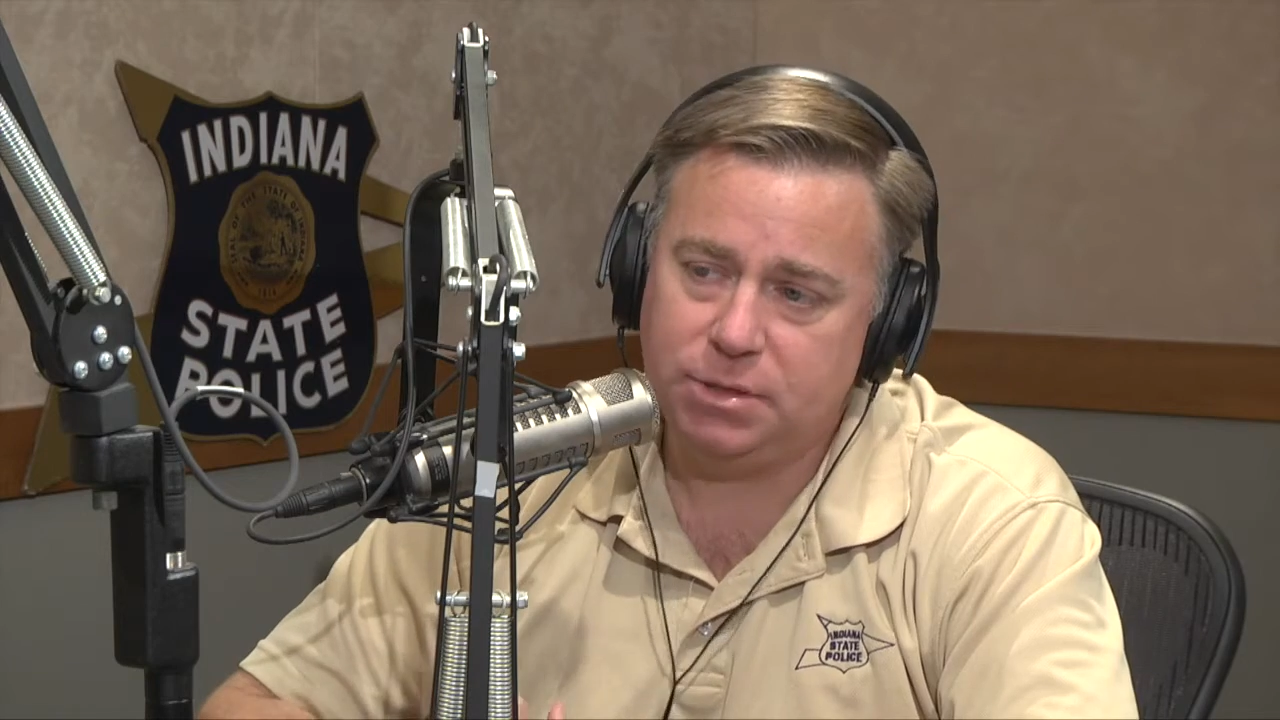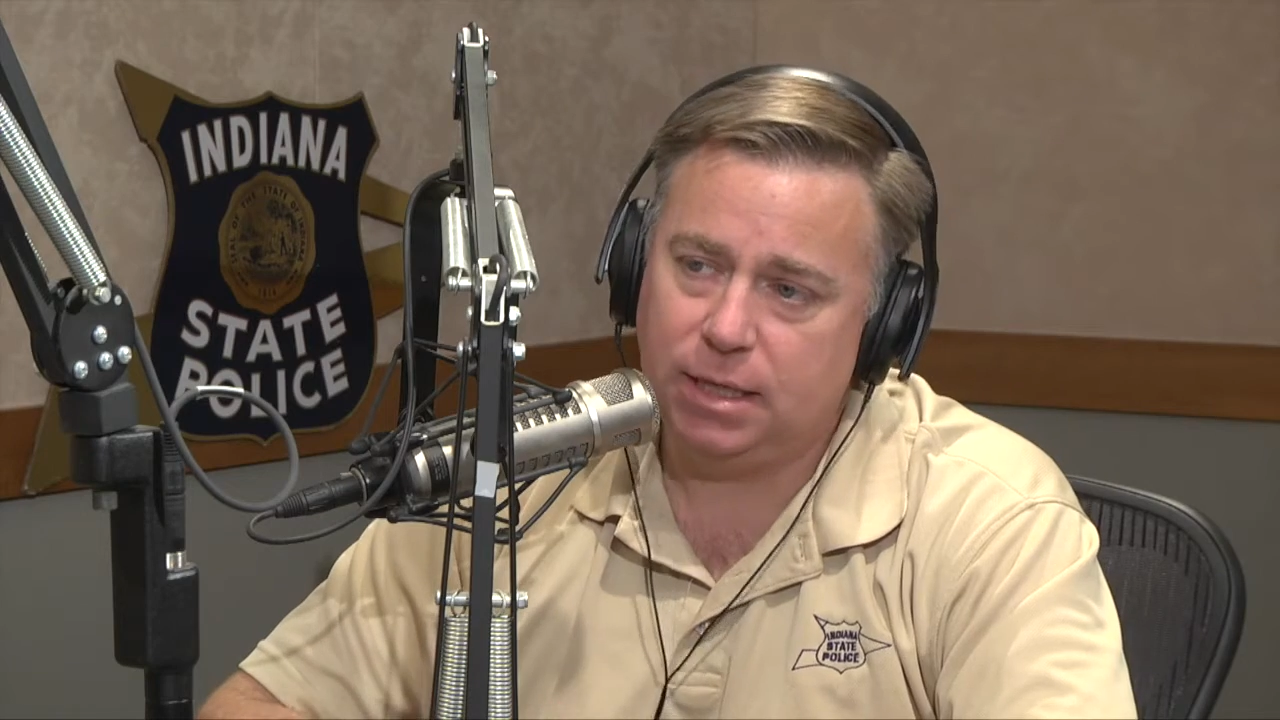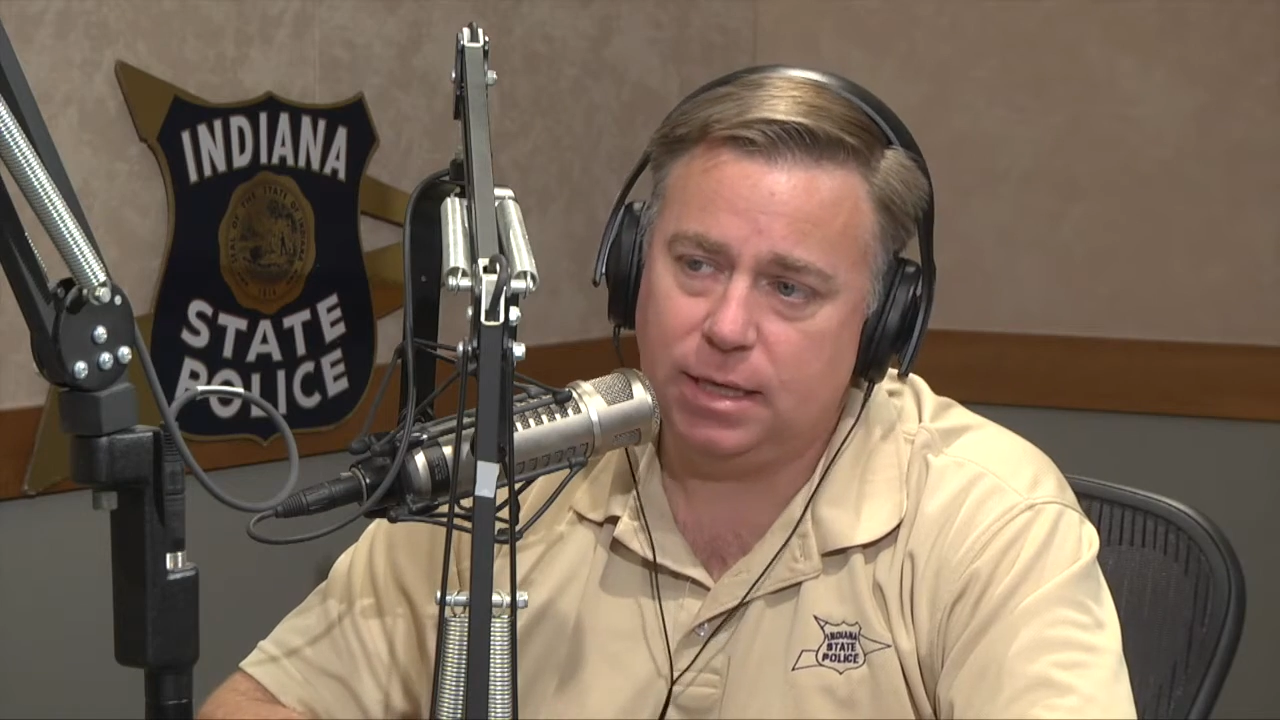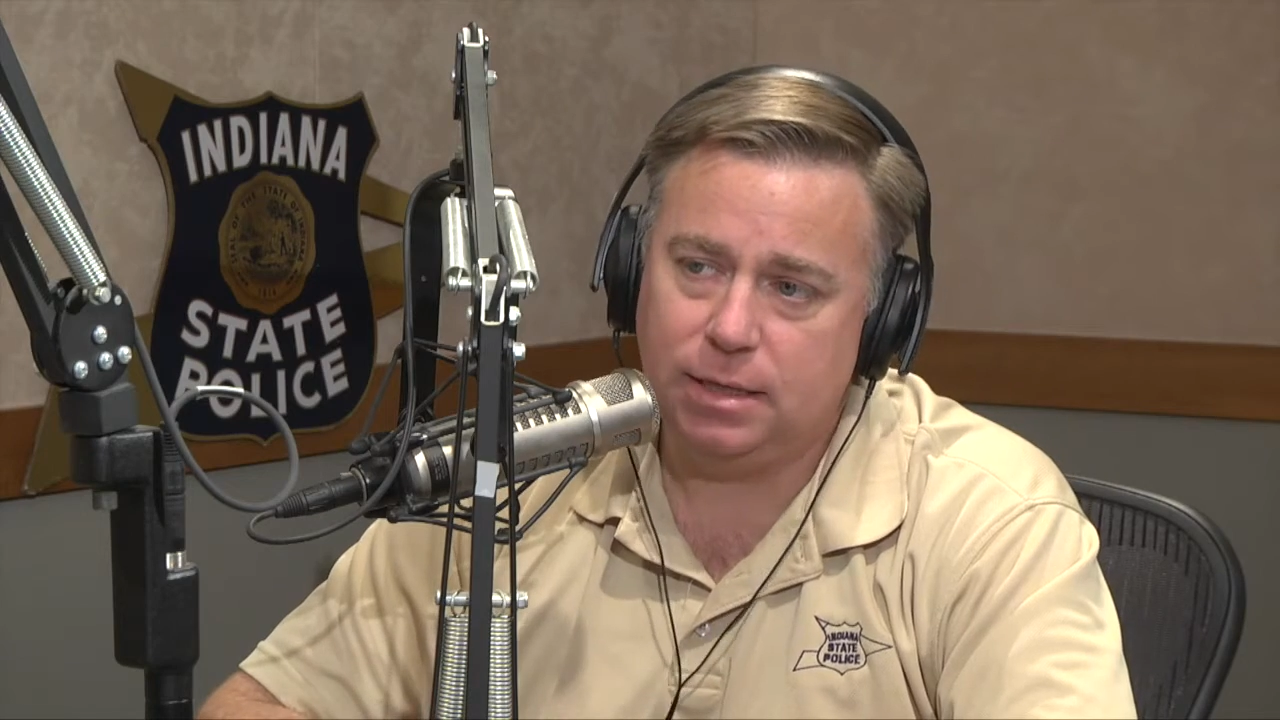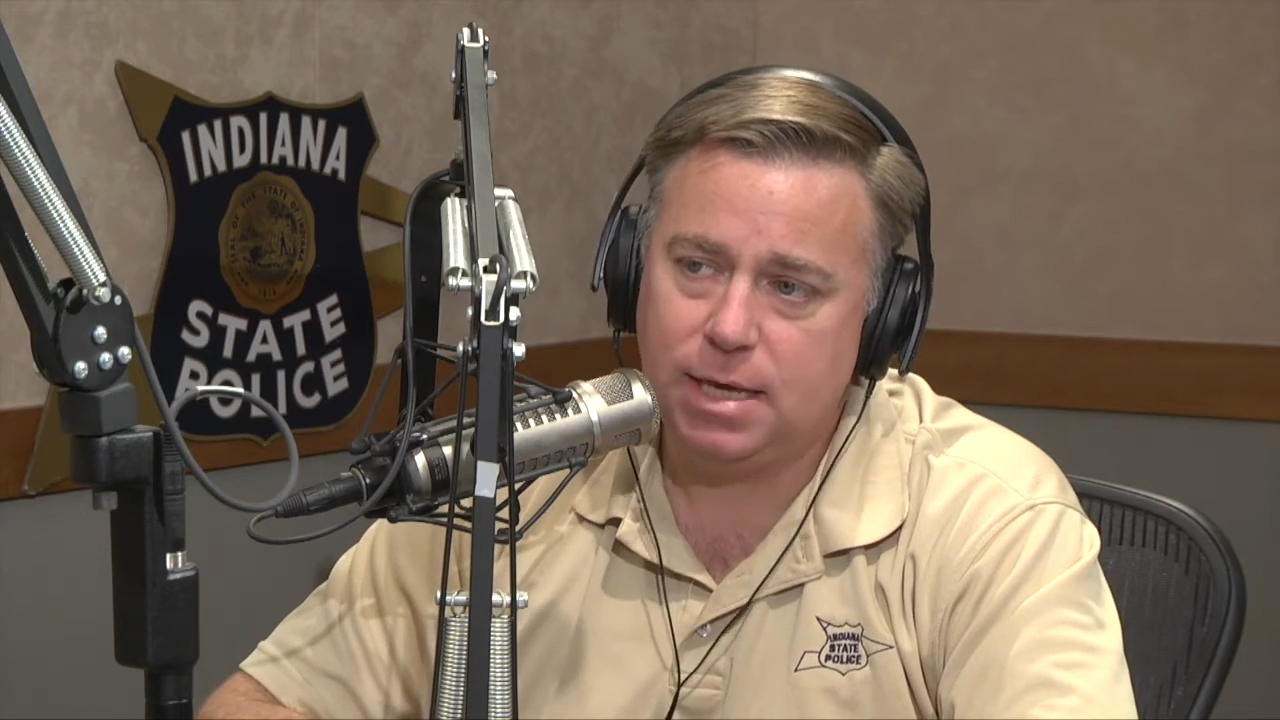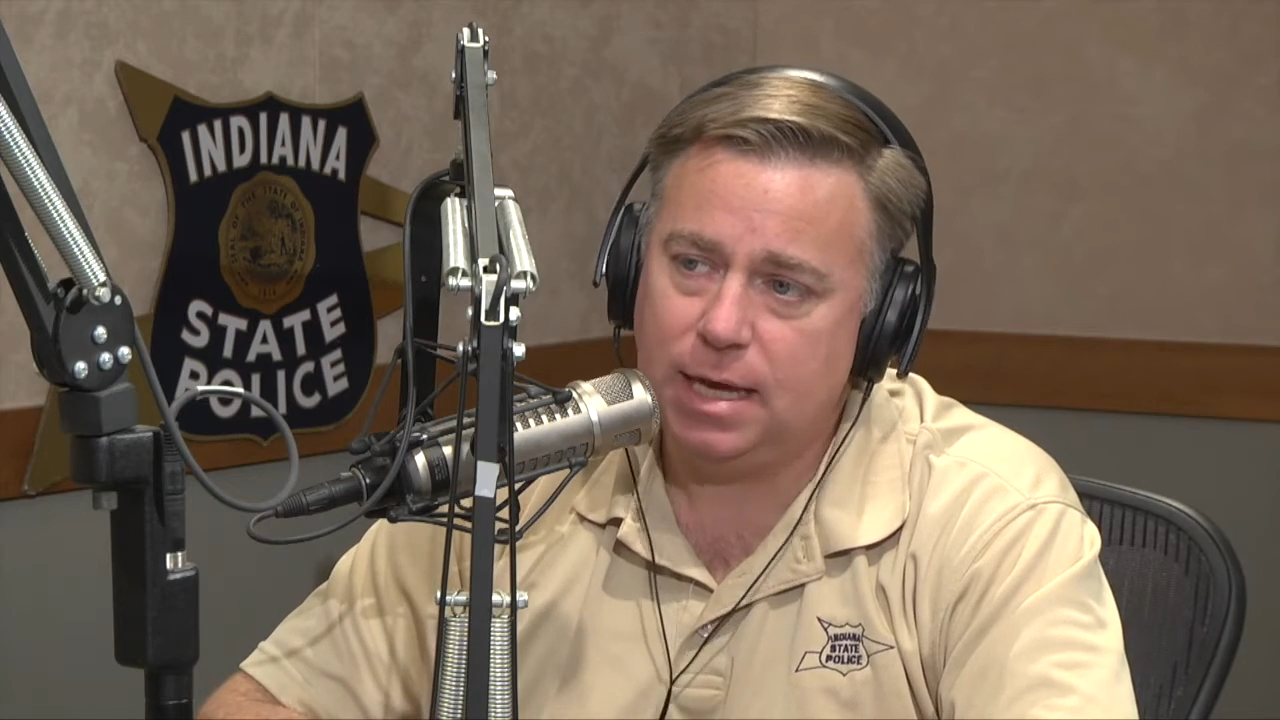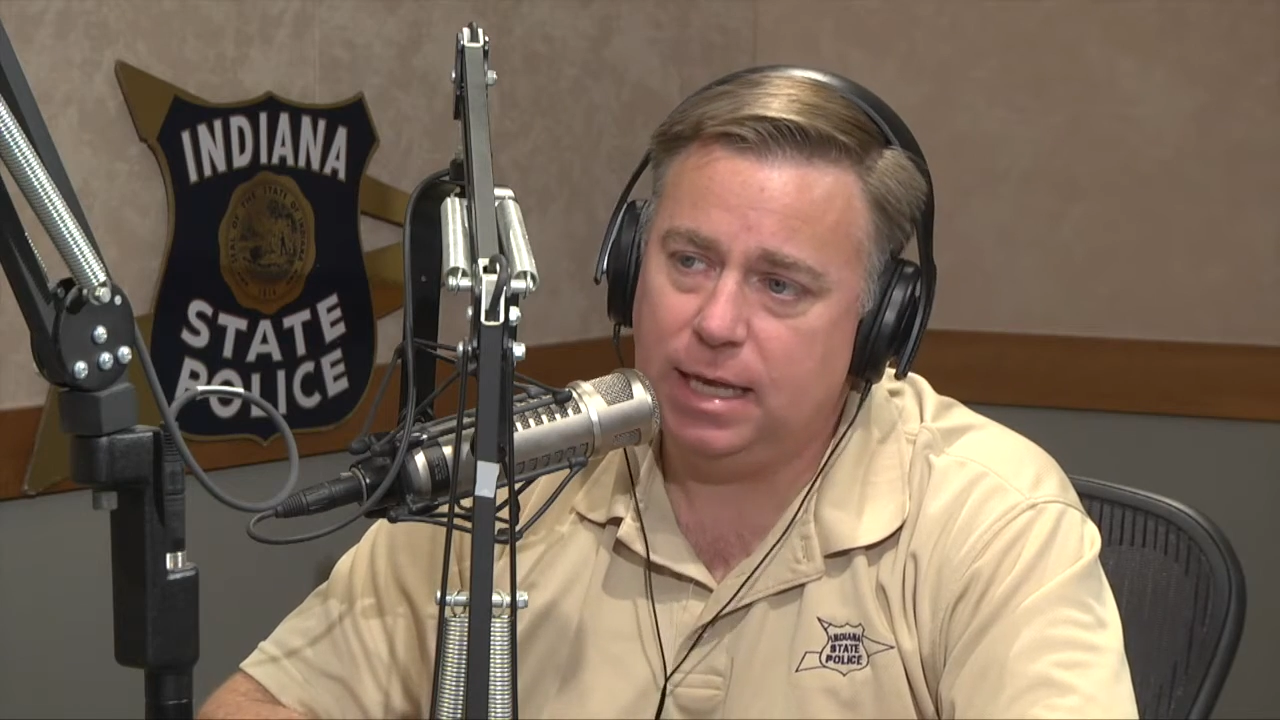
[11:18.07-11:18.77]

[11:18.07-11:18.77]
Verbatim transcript: scene can take